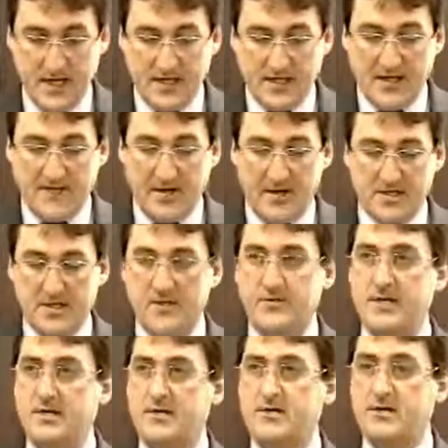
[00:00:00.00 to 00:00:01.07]
They've also
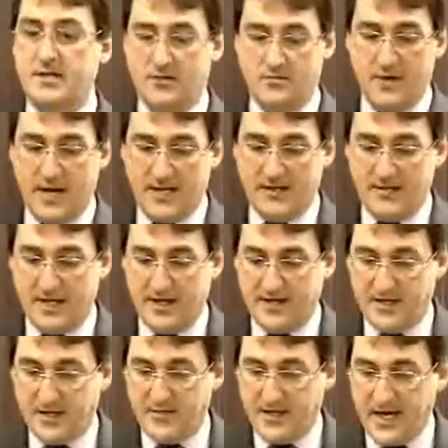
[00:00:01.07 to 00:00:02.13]
included a rider now
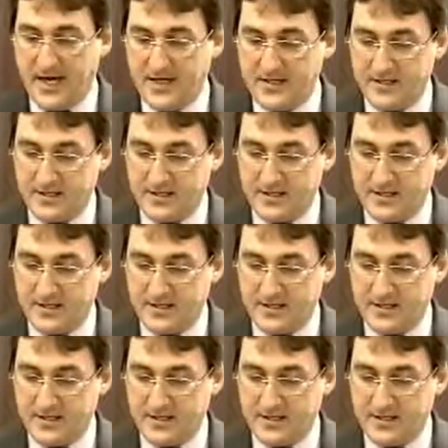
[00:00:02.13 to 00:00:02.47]
that can be added